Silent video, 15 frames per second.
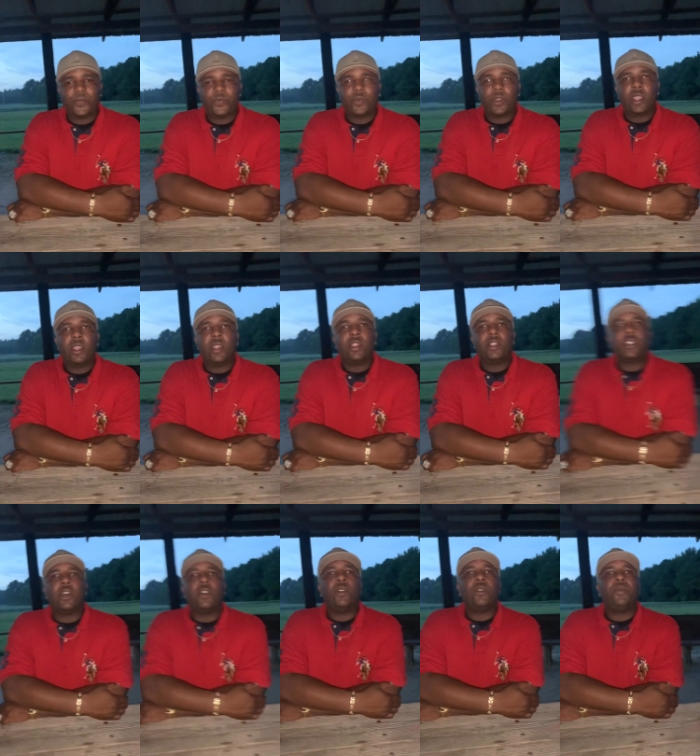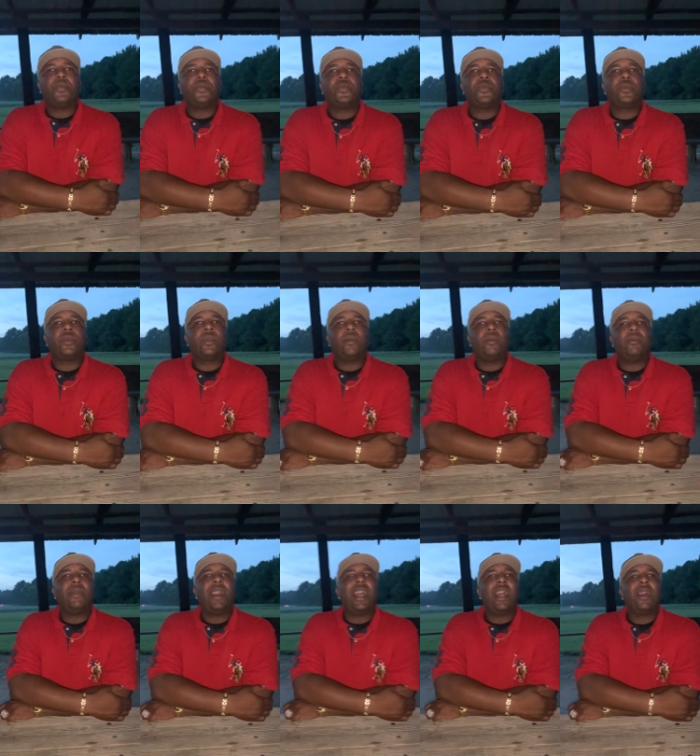Mm-hmm. So
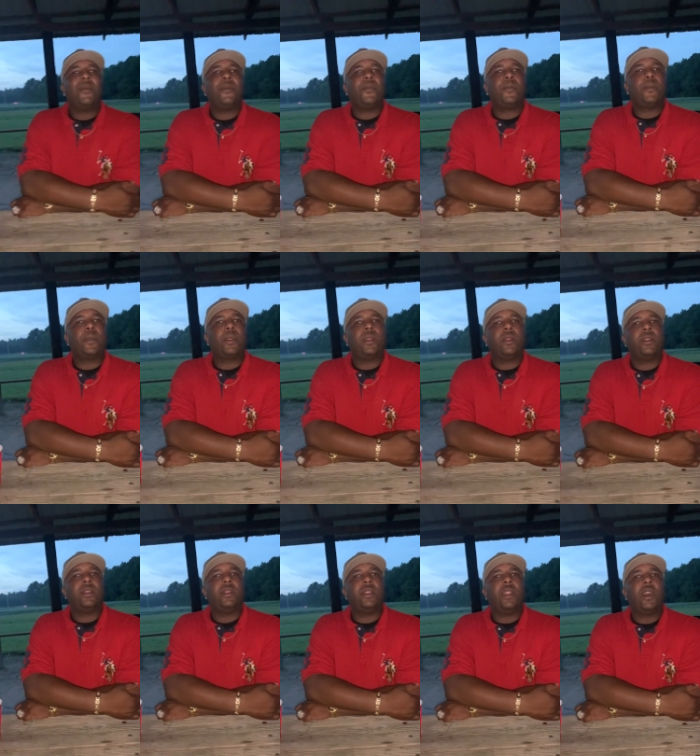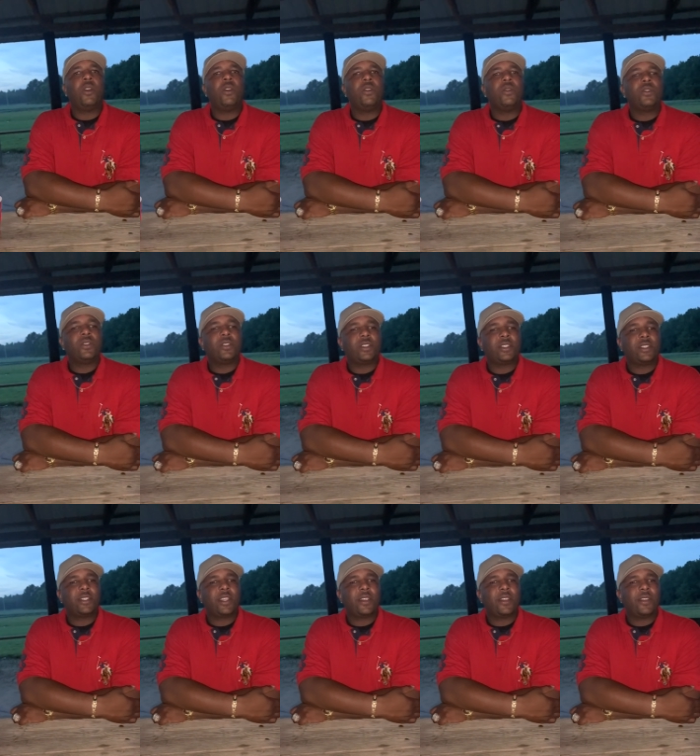my
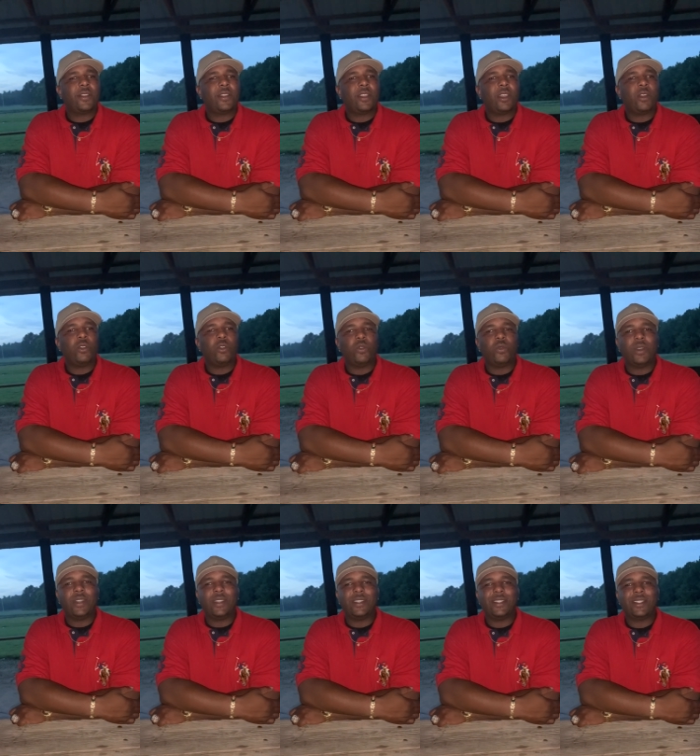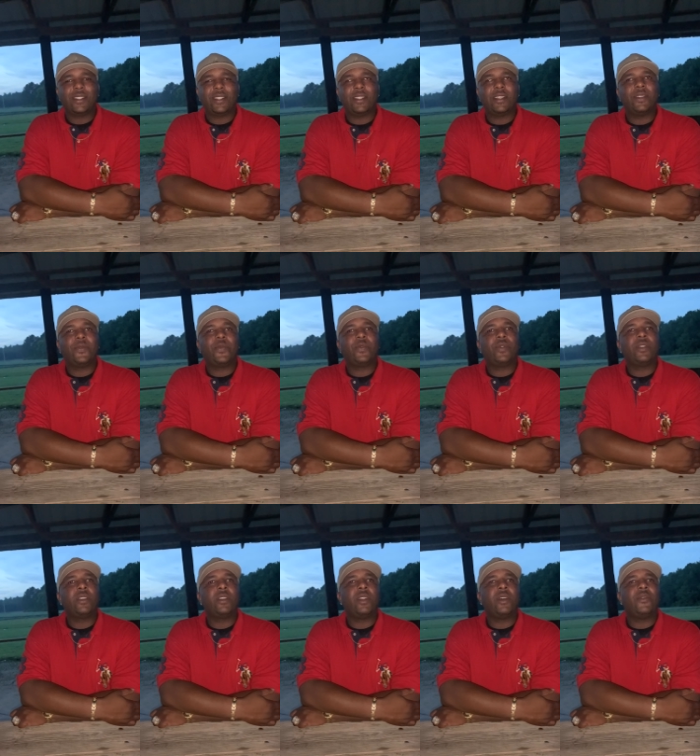long-term goal was to,
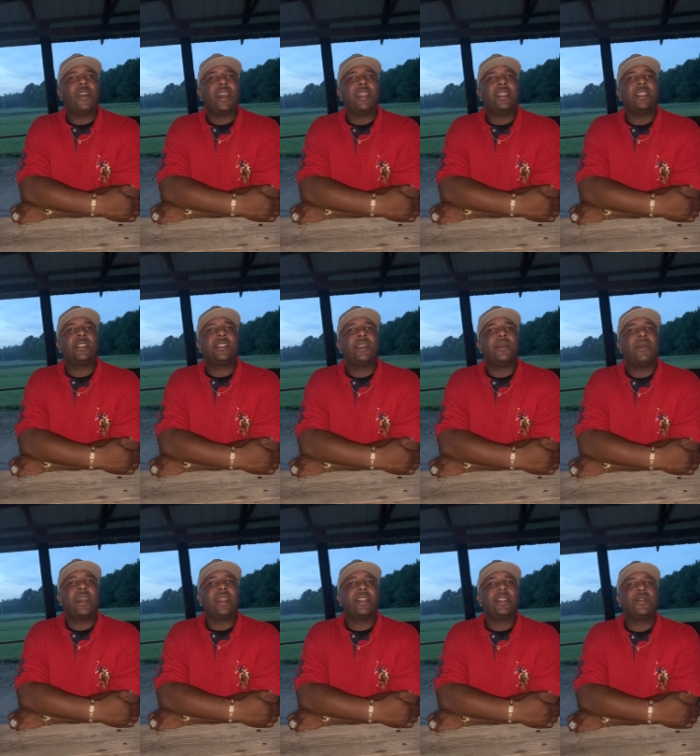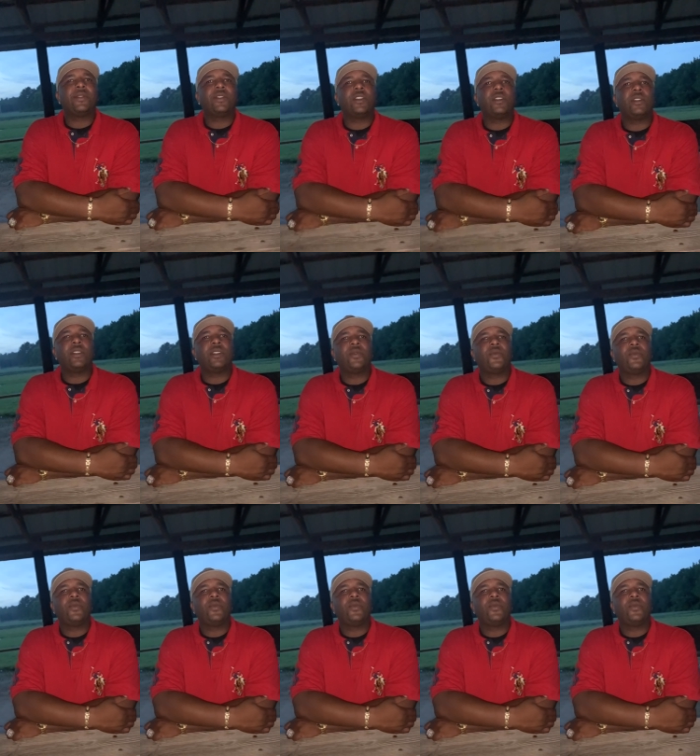find somebody that was gonna